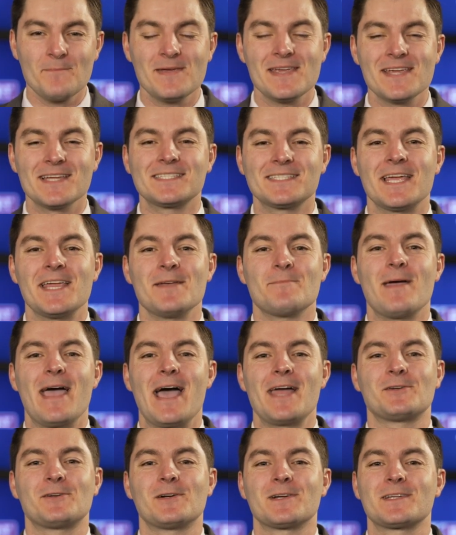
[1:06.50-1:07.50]
being St.
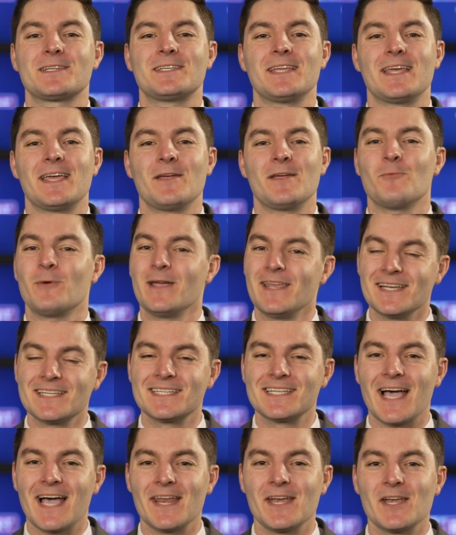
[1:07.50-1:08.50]
Patrick's Day, we
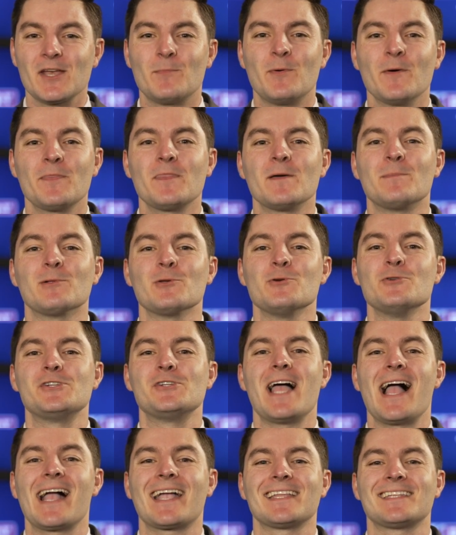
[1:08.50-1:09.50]
decided to put the Blue
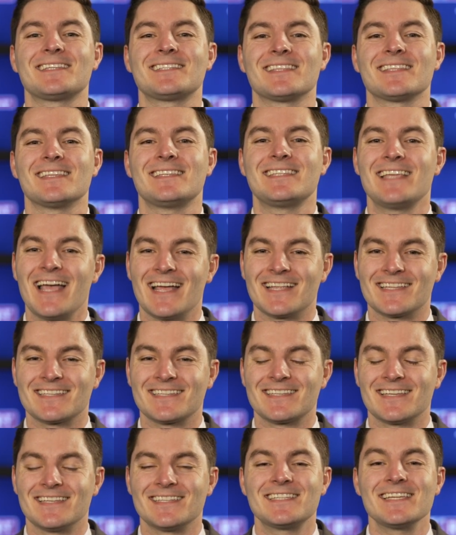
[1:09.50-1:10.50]
Jackets to the
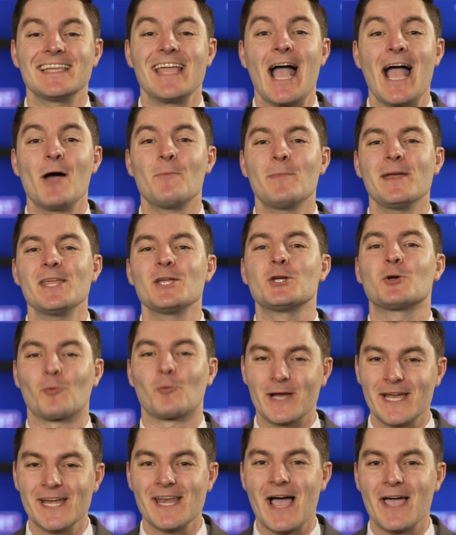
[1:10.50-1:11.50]
test and see how many
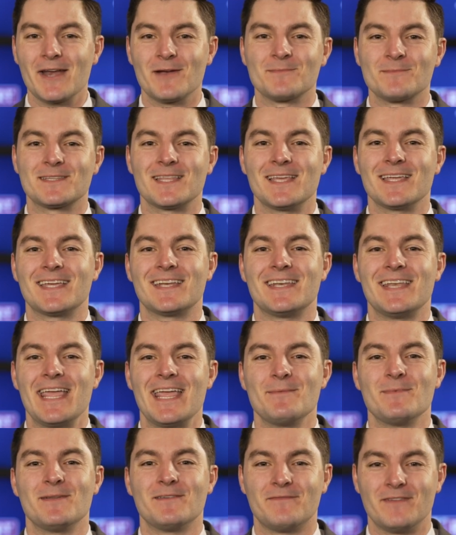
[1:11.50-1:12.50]
green items they could
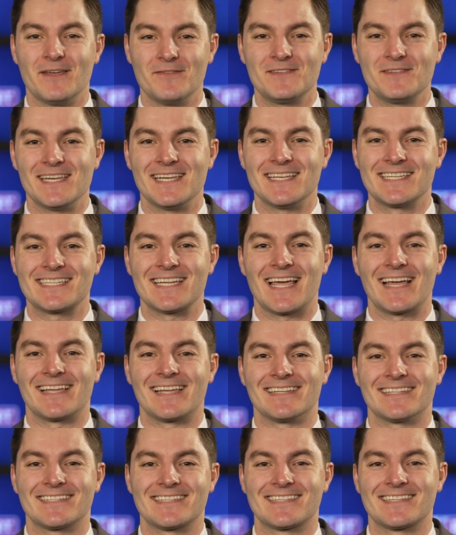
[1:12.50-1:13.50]
name in 15
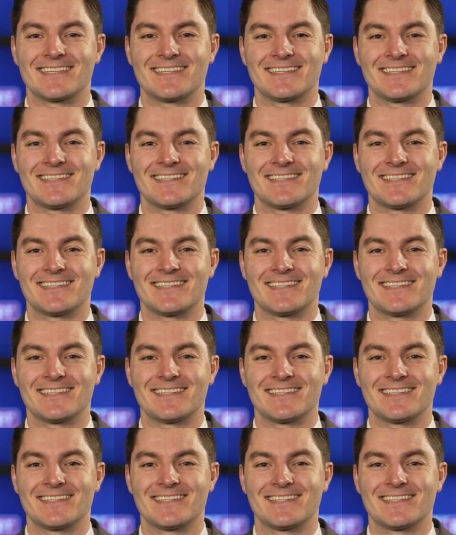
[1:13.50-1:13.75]
seconds.